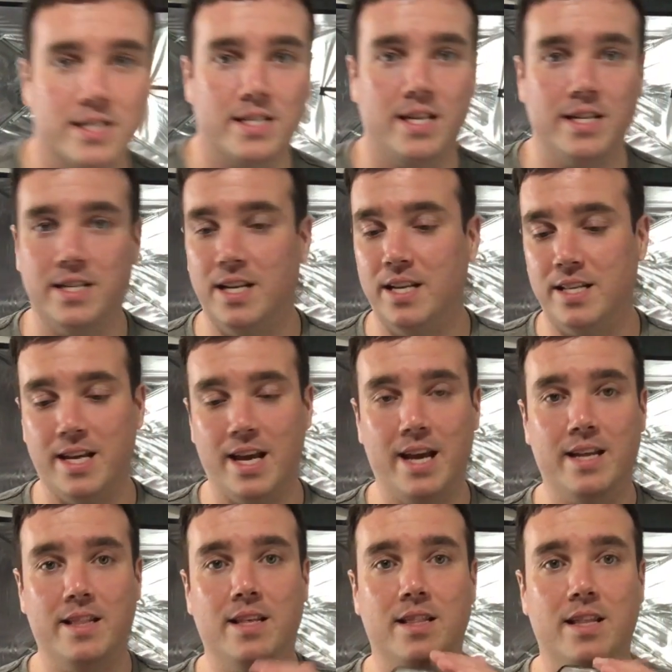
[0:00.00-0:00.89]
at the end of the
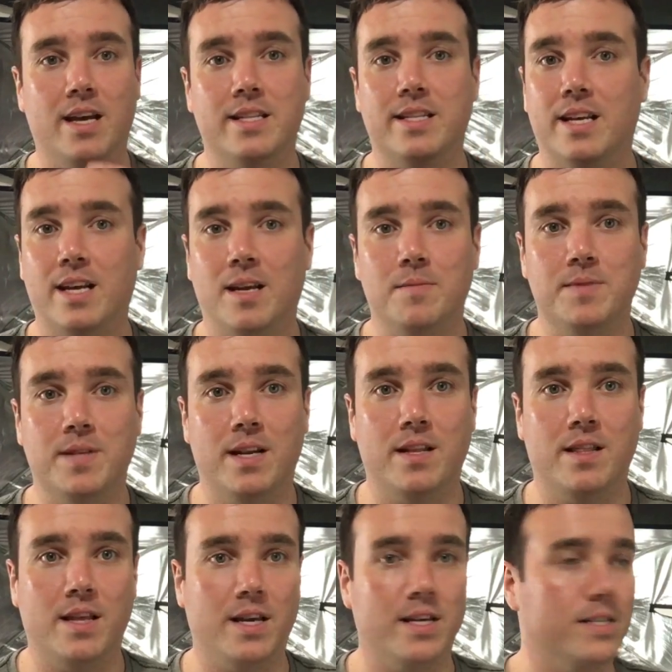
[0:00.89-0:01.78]
day, the light that comes
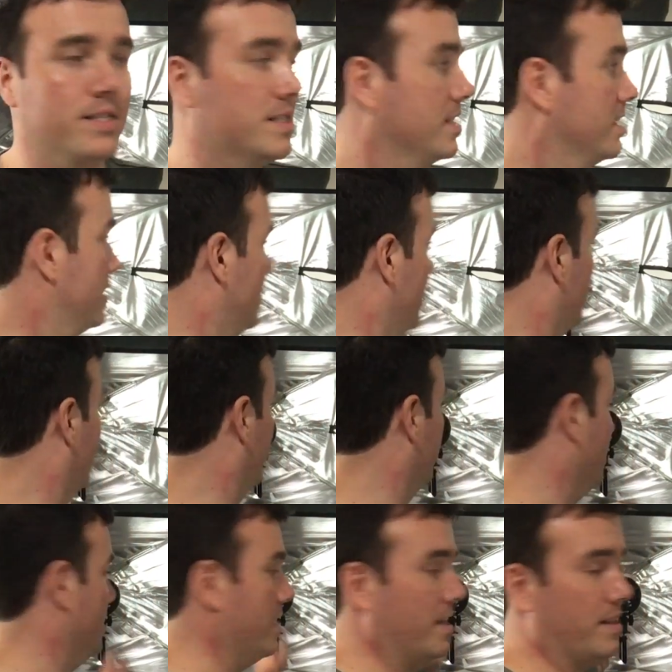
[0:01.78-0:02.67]
out of this,
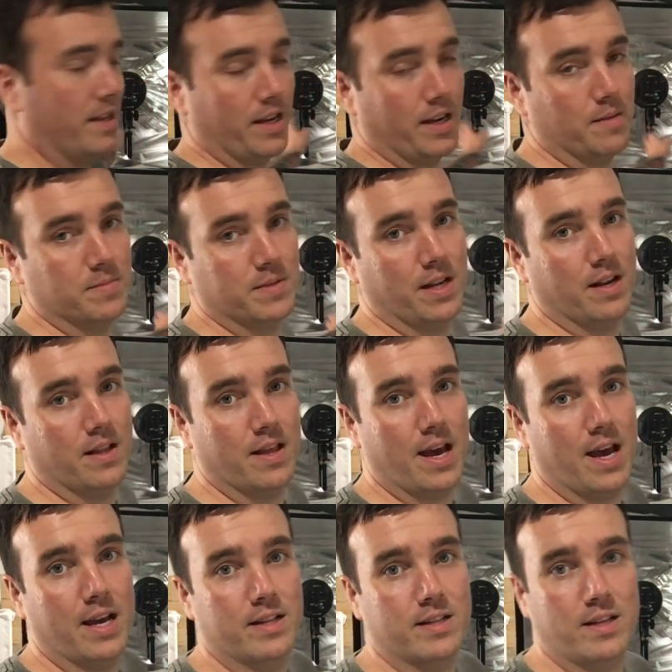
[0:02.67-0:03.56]
the light that comes out of
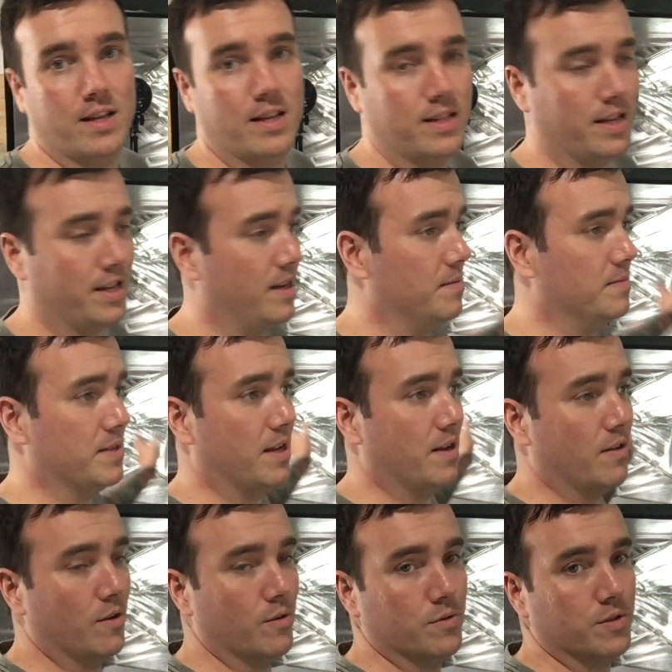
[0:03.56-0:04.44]
that, the light that comes
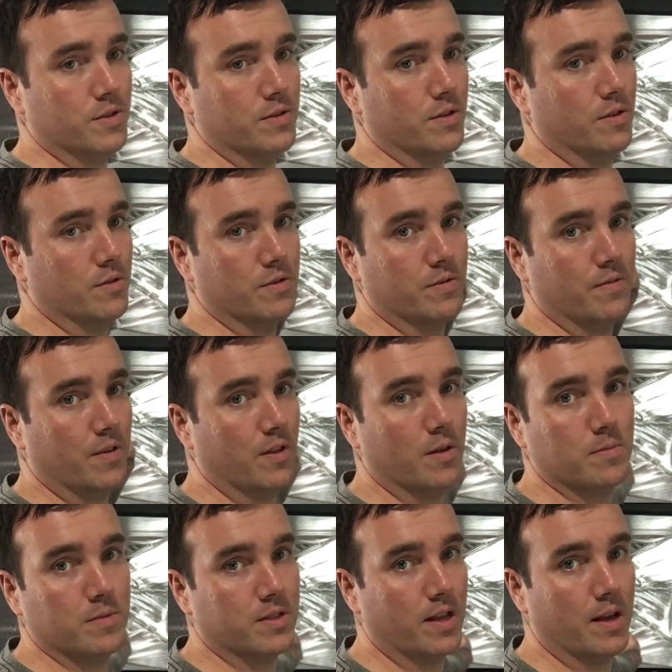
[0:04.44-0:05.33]
out of those
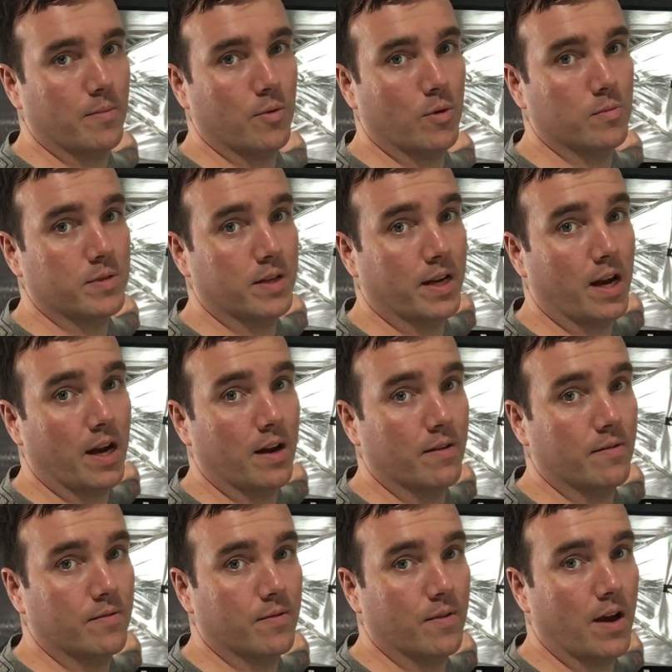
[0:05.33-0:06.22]
Philips light bulbs I
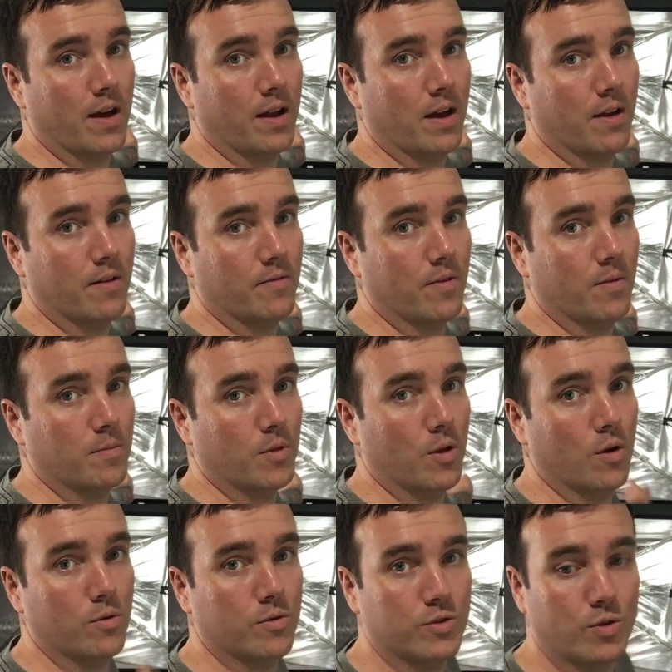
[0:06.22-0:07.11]
got
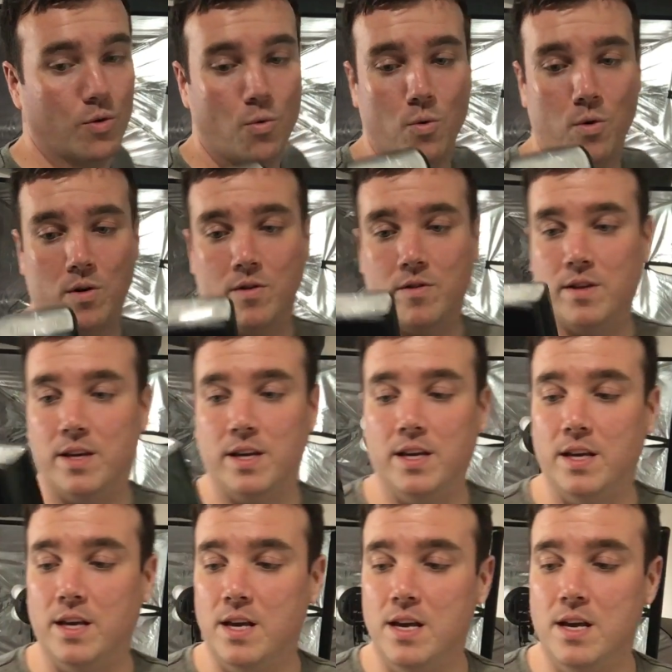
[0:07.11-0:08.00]
from Lowe's, or
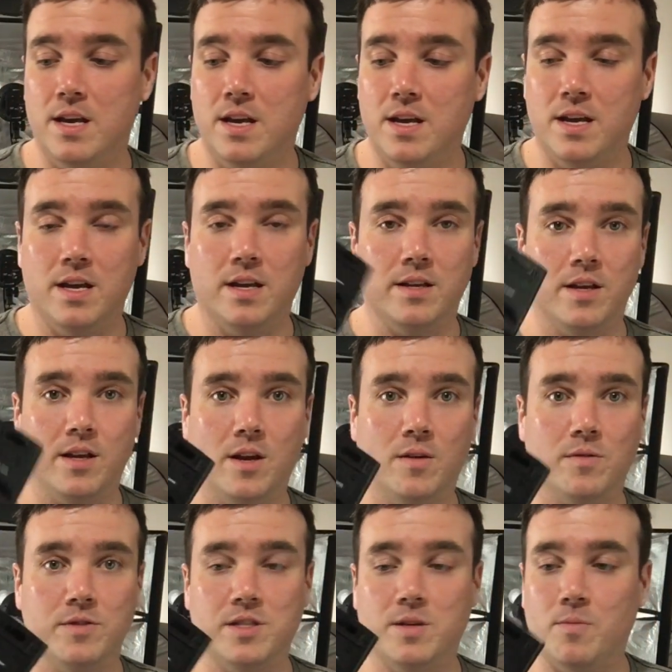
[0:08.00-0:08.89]
the
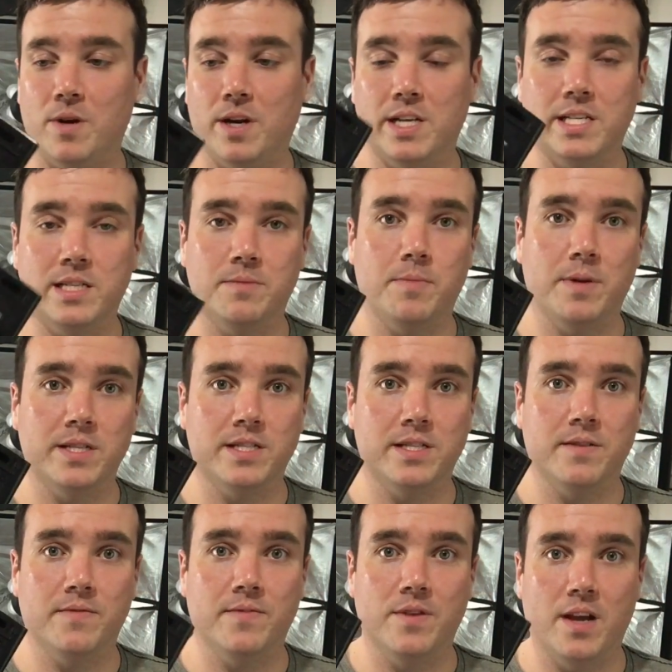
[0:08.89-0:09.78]
somewhat
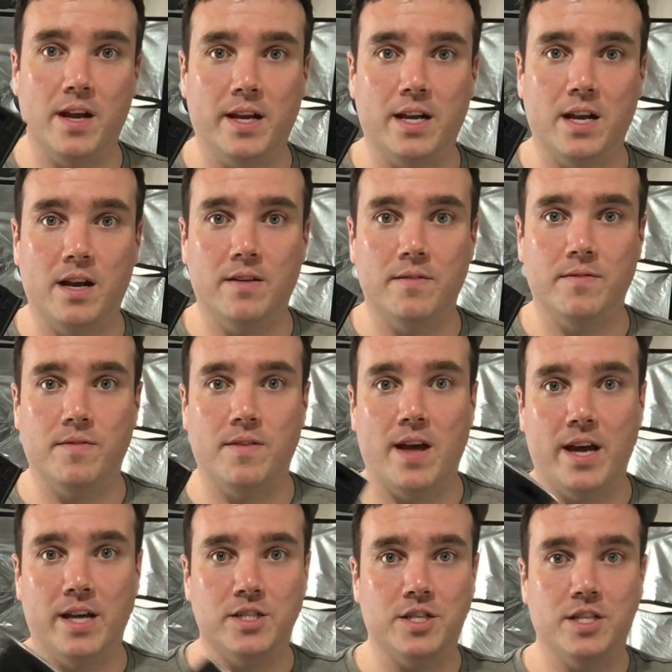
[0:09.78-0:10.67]
expensive Nikon
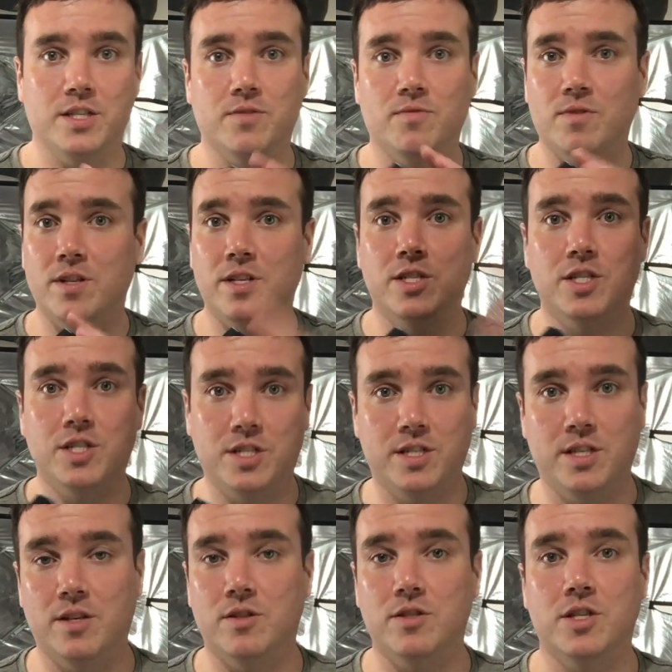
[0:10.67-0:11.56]
flash, is really
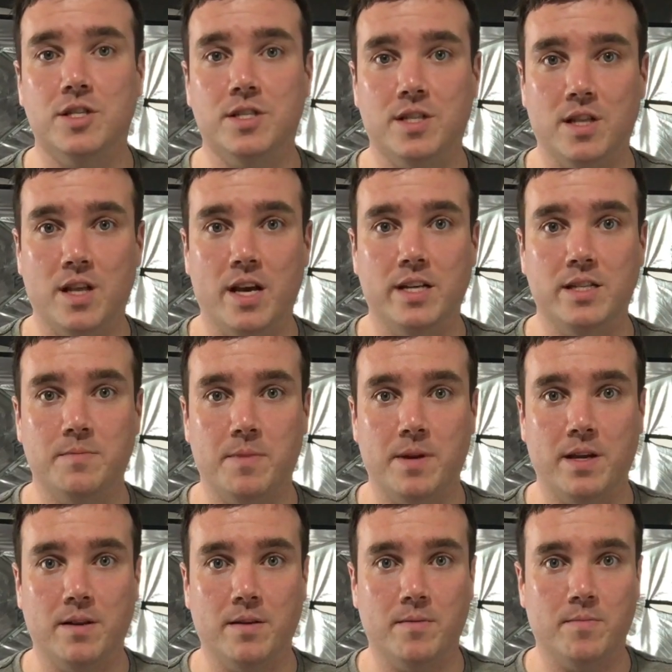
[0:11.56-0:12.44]
still just light
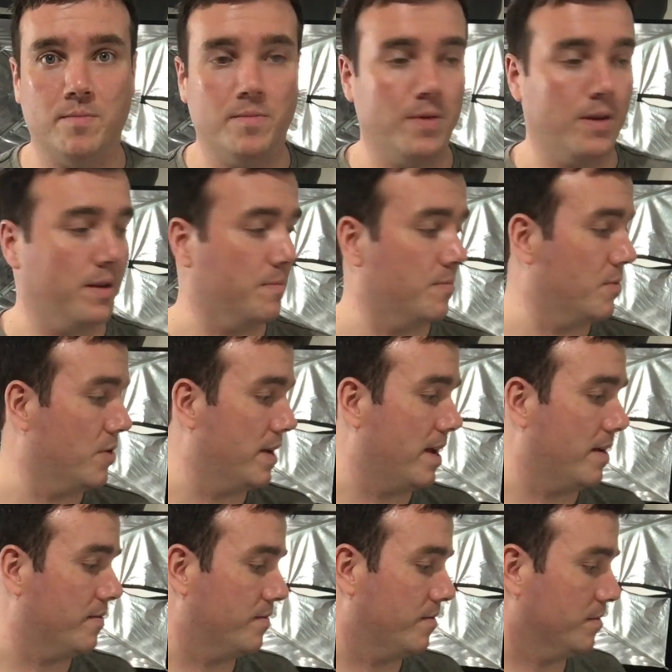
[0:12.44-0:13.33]
being
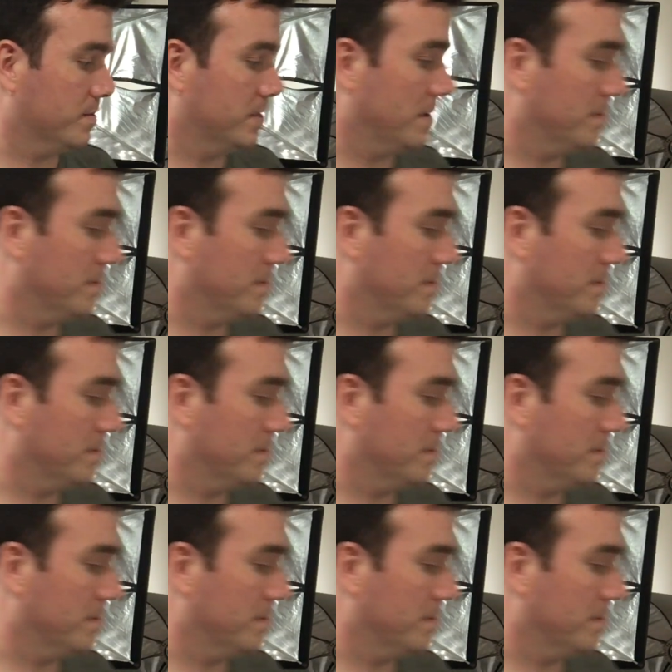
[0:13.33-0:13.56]
put out from